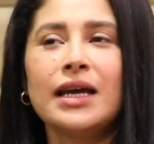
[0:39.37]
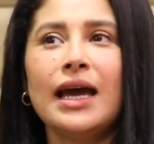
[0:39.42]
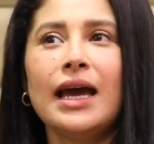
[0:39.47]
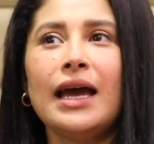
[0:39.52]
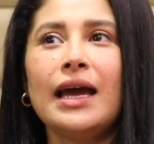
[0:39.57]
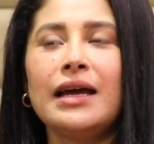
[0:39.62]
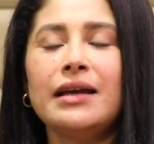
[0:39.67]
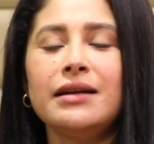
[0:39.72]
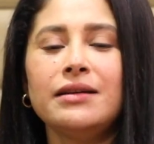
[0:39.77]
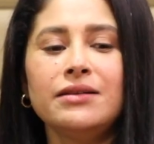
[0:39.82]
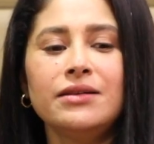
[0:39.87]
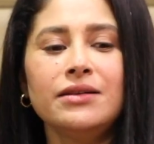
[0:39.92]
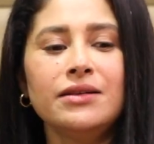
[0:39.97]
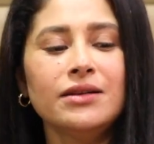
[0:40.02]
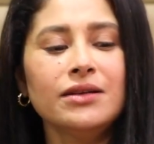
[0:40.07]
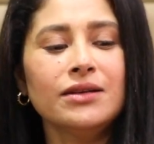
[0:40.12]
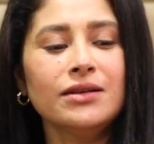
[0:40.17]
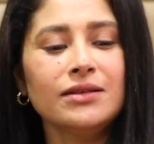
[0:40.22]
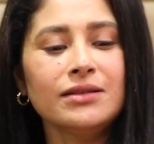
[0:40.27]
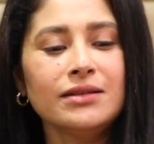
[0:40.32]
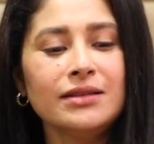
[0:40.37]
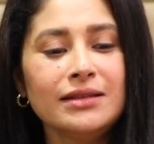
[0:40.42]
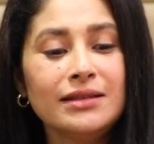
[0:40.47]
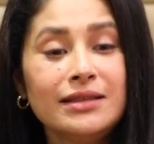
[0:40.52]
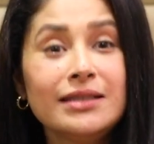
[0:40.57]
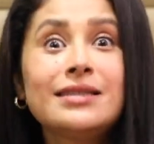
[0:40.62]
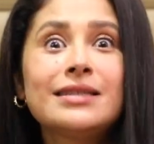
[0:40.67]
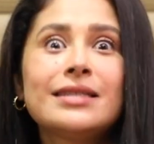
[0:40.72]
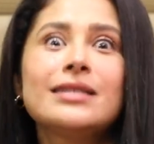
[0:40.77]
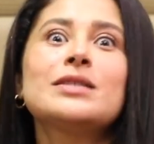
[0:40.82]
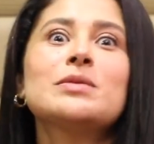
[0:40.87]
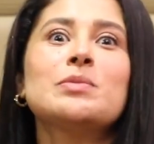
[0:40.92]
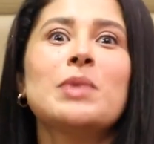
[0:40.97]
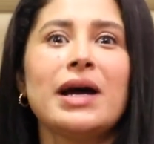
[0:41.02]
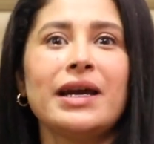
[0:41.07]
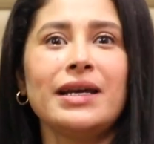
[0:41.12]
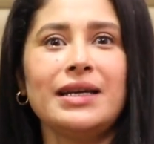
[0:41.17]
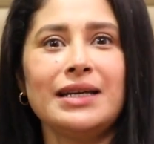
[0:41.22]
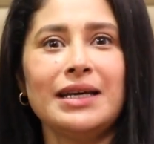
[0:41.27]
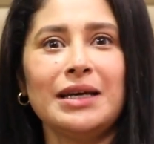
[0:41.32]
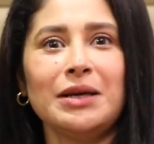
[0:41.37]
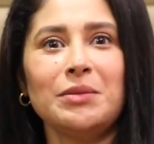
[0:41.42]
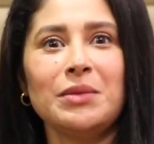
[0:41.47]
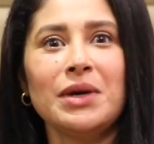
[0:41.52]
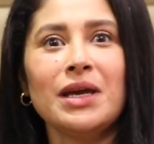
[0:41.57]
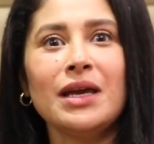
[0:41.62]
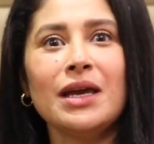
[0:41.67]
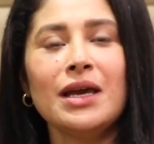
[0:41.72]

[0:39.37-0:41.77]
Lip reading: And this is my time.